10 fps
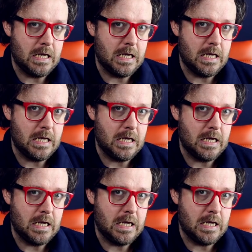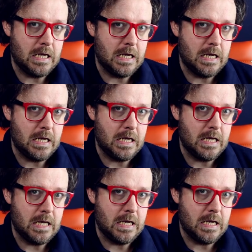
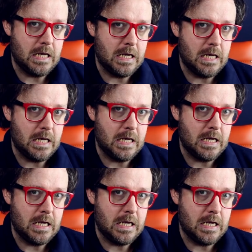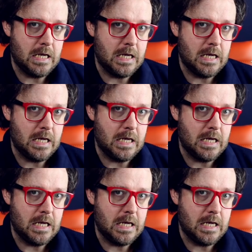(silent)